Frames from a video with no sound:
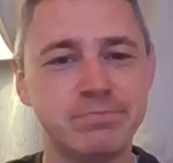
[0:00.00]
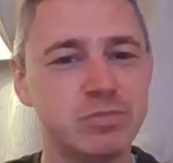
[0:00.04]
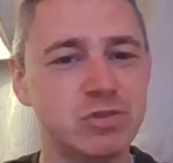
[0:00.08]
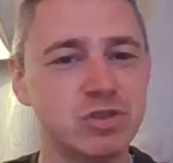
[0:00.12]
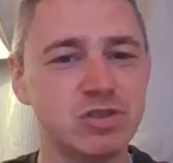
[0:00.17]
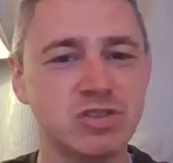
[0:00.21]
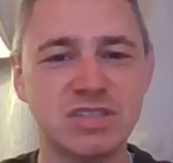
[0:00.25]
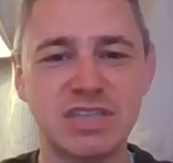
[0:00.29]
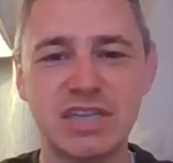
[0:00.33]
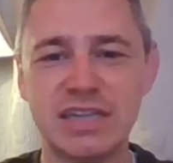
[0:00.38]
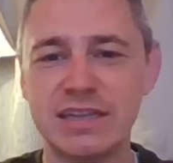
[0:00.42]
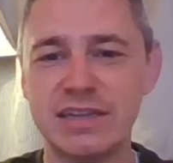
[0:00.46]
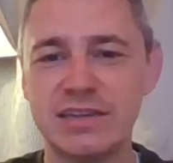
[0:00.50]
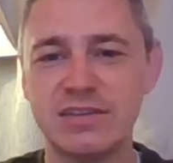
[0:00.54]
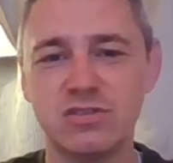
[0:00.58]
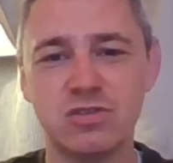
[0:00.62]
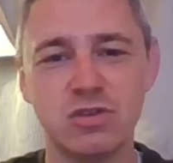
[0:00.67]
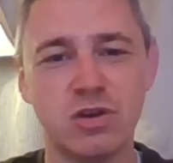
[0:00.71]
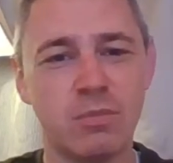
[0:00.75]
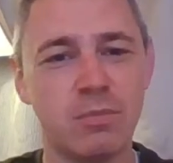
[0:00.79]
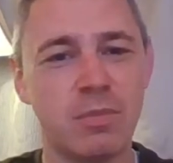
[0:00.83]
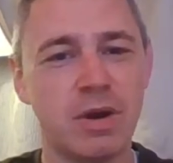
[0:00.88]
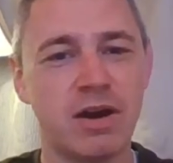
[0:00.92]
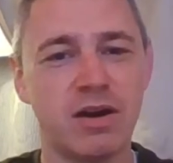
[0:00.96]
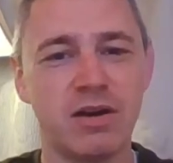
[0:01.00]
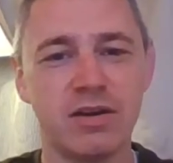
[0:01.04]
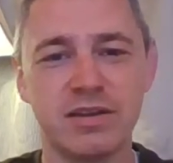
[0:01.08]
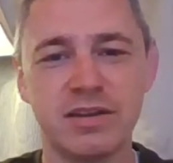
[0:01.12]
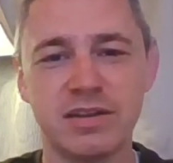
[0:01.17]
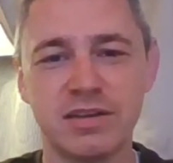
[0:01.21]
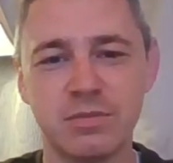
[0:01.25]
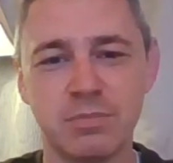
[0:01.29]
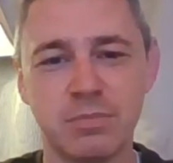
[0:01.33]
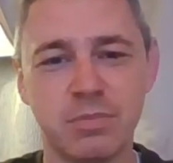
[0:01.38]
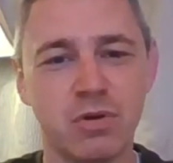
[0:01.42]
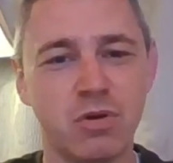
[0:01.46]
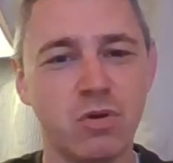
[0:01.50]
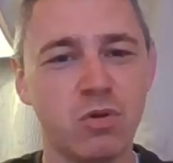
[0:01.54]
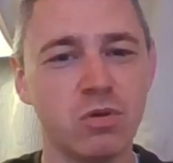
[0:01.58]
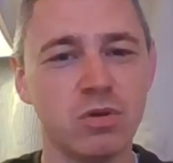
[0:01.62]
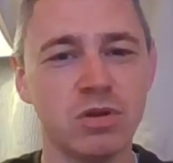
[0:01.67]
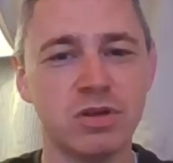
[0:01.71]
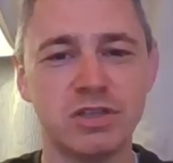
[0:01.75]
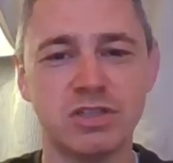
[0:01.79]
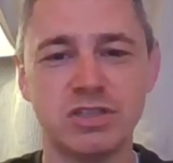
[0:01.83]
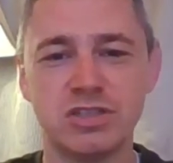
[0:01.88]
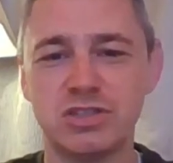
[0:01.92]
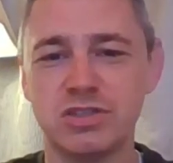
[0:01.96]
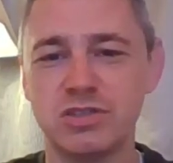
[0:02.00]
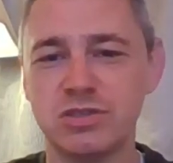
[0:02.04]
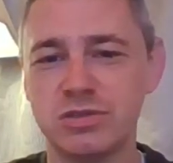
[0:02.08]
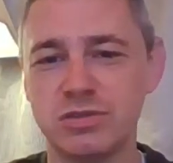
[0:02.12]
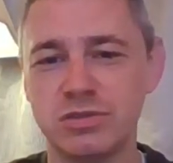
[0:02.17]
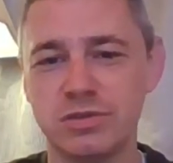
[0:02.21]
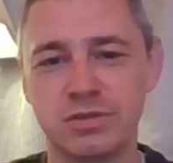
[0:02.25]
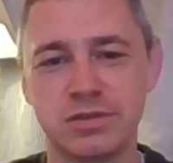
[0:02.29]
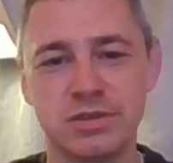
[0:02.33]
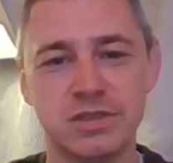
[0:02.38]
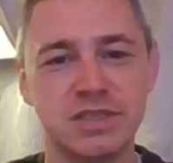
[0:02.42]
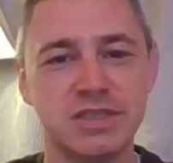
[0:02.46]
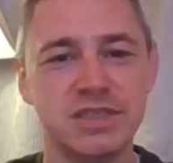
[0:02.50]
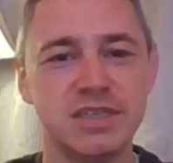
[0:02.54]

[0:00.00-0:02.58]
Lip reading: Brazilian to American to Polish to